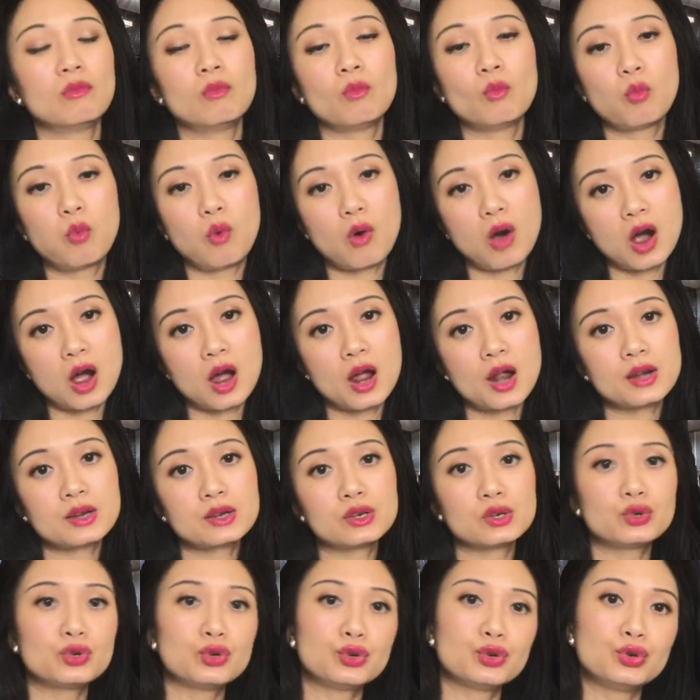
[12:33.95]

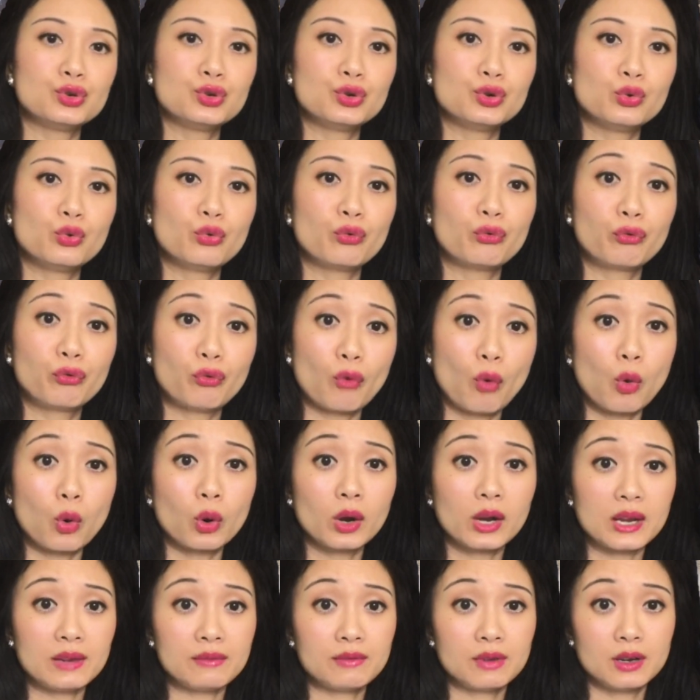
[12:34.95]
one two
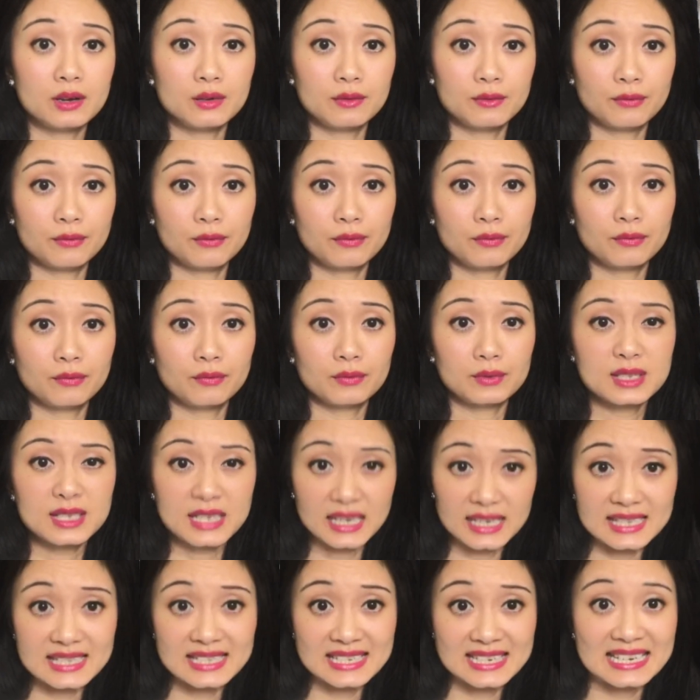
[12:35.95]
four even
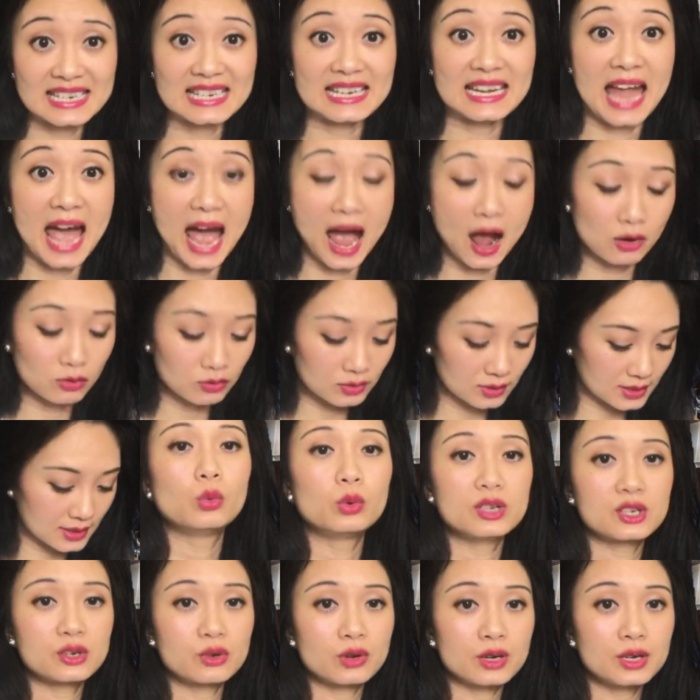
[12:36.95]
16 ounce
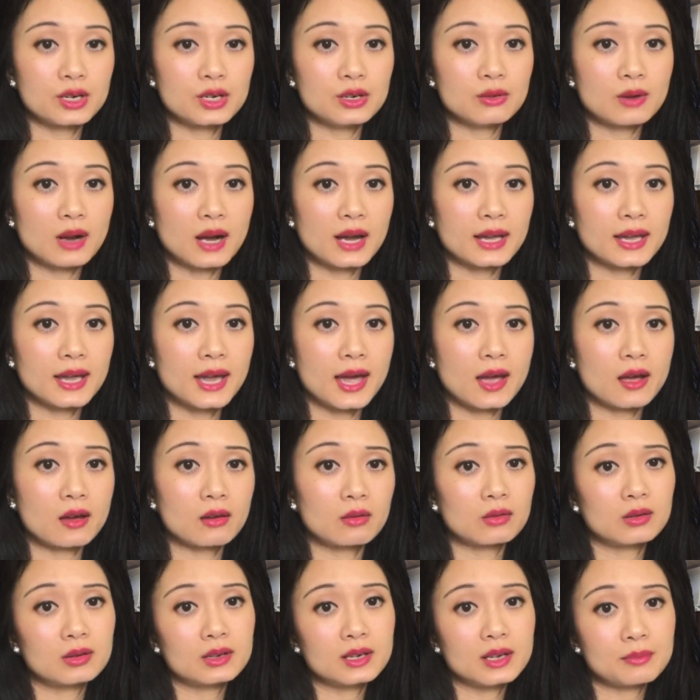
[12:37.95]
which one do I get
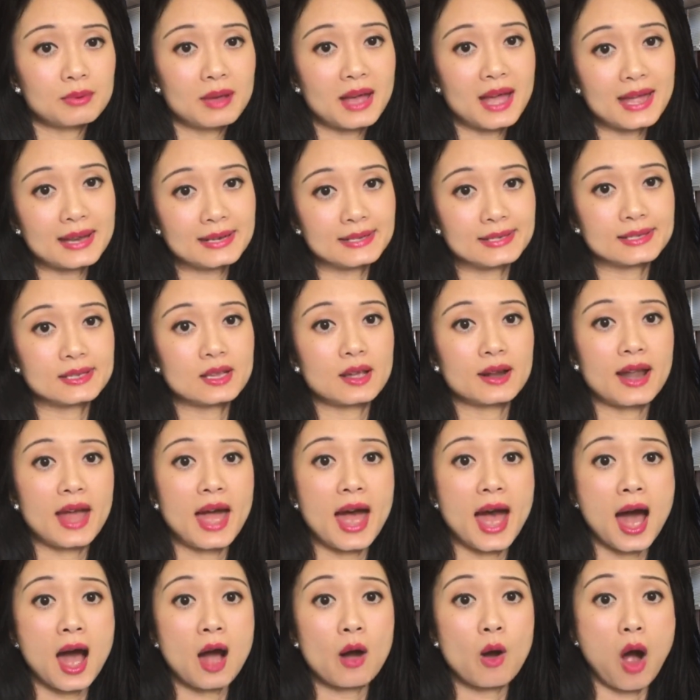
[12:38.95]
well it depends on
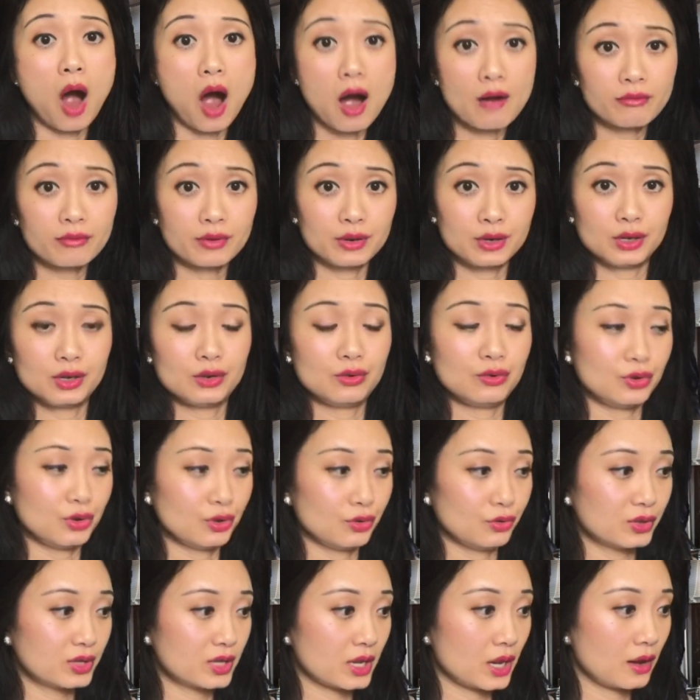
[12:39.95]
how often you
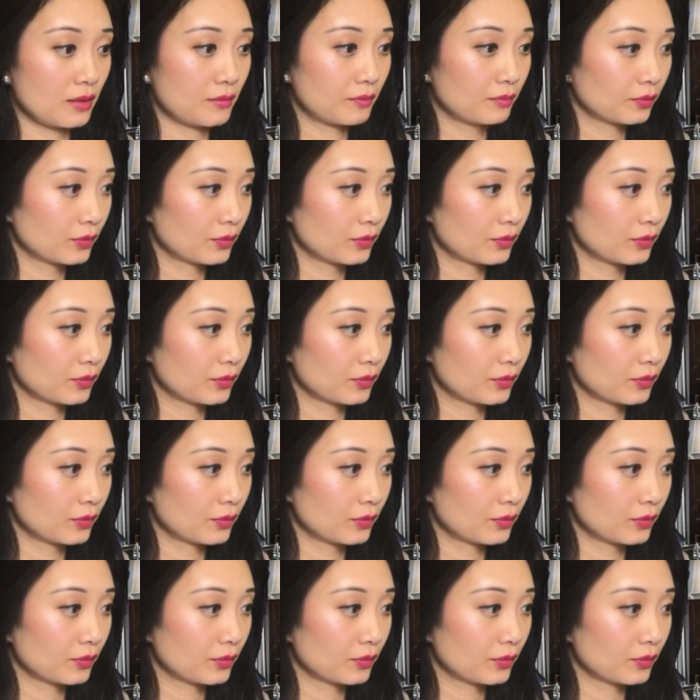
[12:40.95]
use it